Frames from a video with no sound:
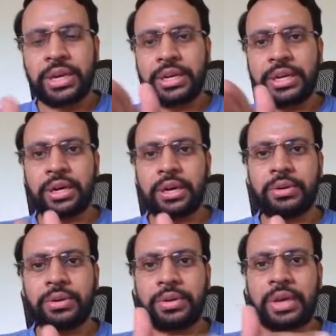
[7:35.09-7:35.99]
in
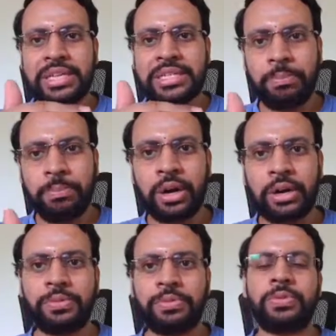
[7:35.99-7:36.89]
as a part
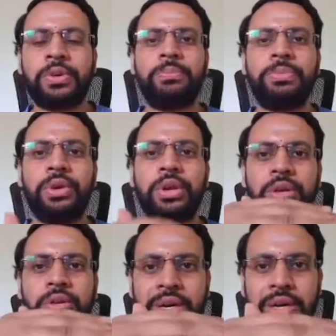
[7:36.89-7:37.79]
of computing your